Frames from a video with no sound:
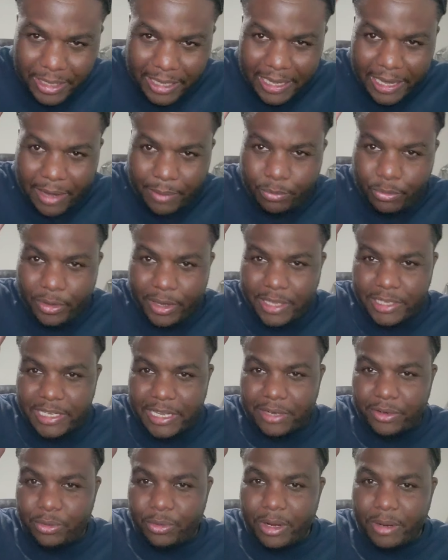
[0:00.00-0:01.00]
that got braids,
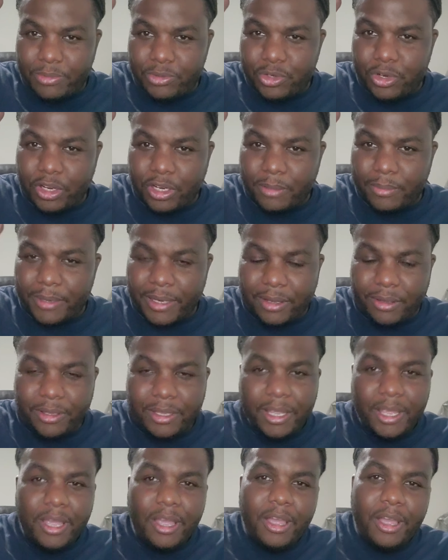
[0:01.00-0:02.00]
y'all know what I'm talking about.
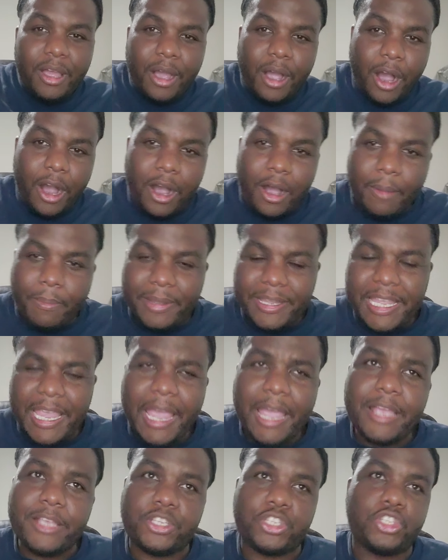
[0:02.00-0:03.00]
But
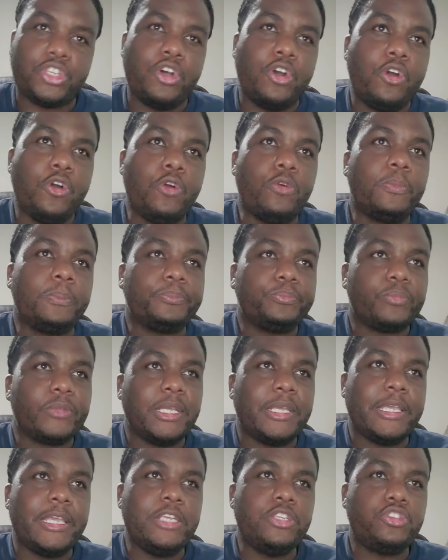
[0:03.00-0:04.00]
yeah, so
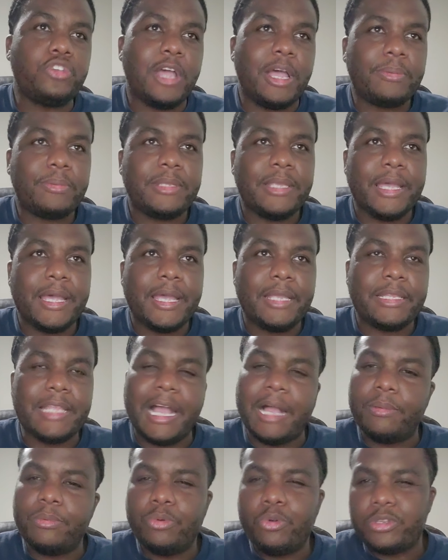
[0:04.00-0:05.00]
he dropped that. The
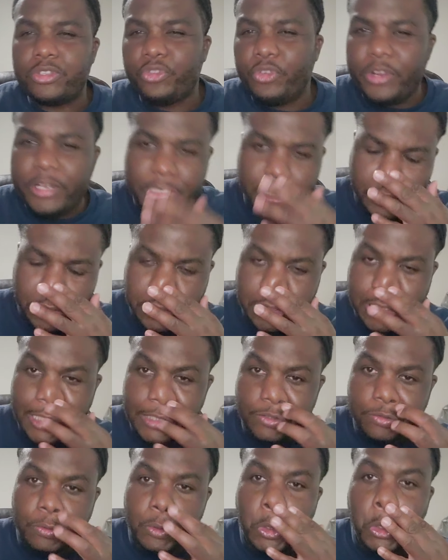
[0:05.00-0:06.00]
album wasn't really
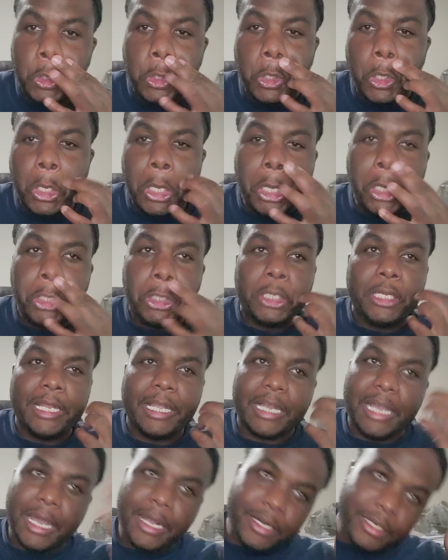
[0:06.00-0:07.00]
successful and
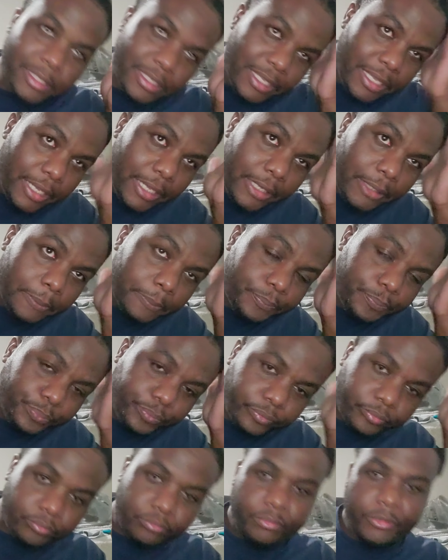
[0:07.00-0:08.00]
that kind of thing.
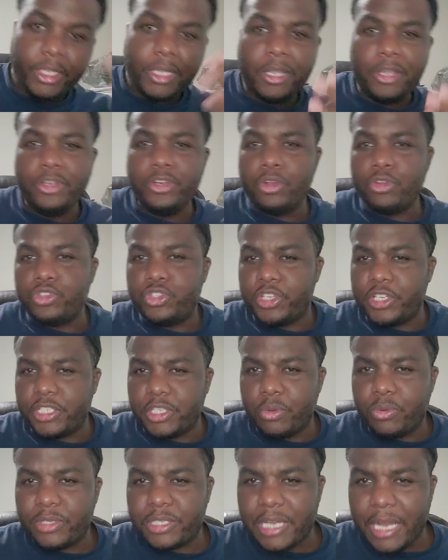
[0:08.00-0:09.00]

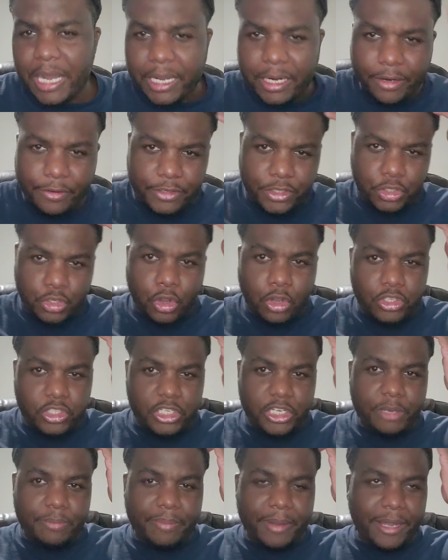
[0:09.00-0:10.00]
GZA was kind of
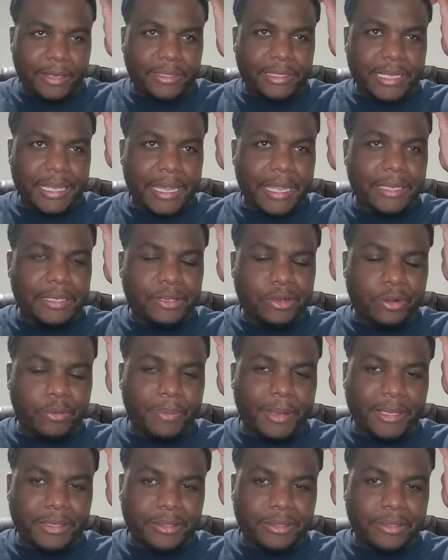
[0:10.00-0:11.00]
salty about that,
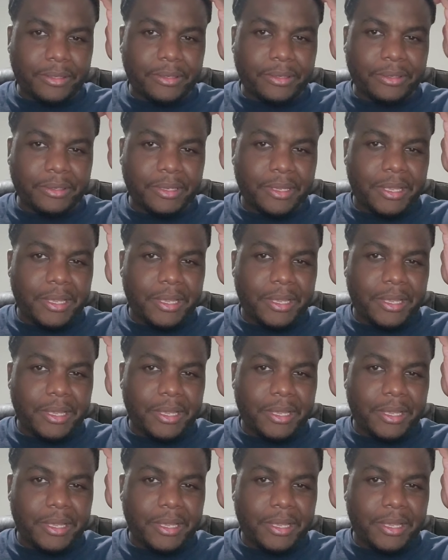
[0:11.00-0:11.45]
about the